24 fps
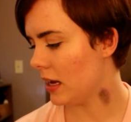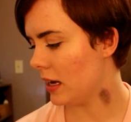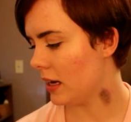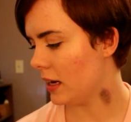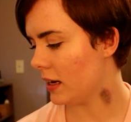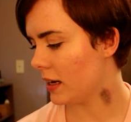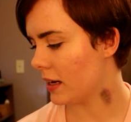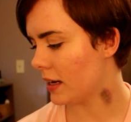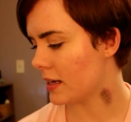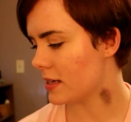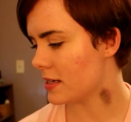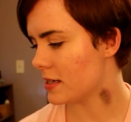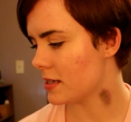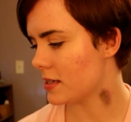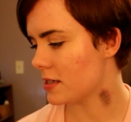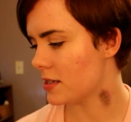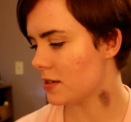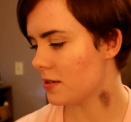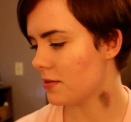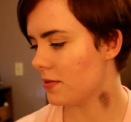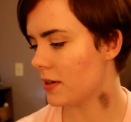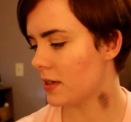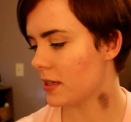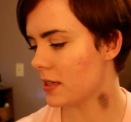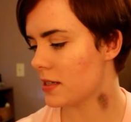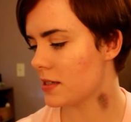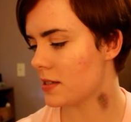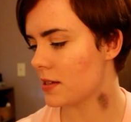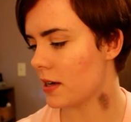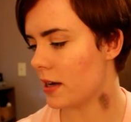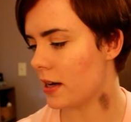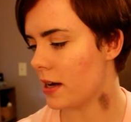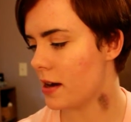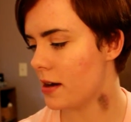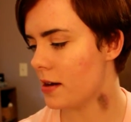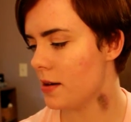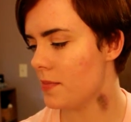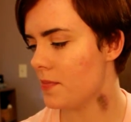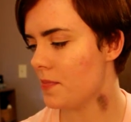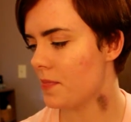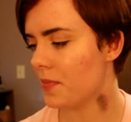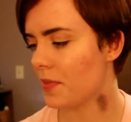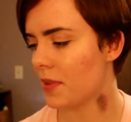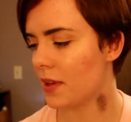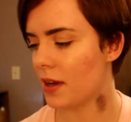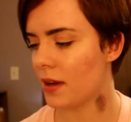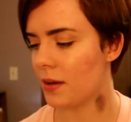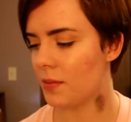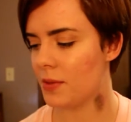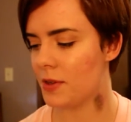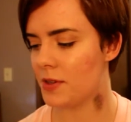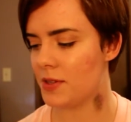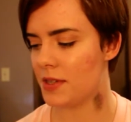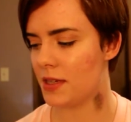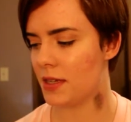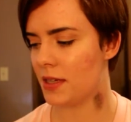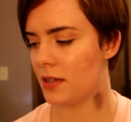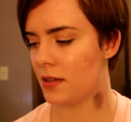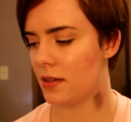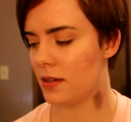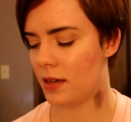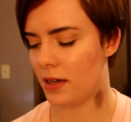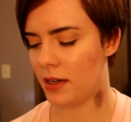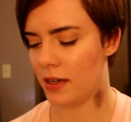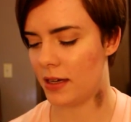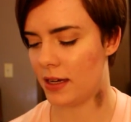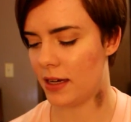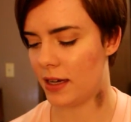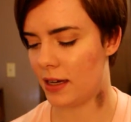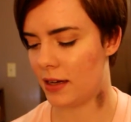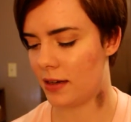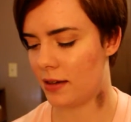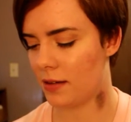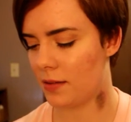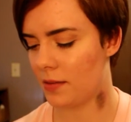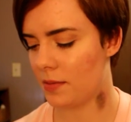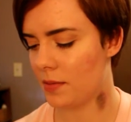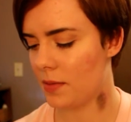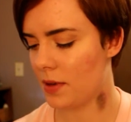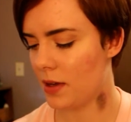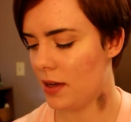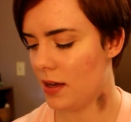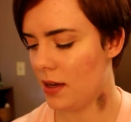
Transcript: And for the scar, I'm using, again,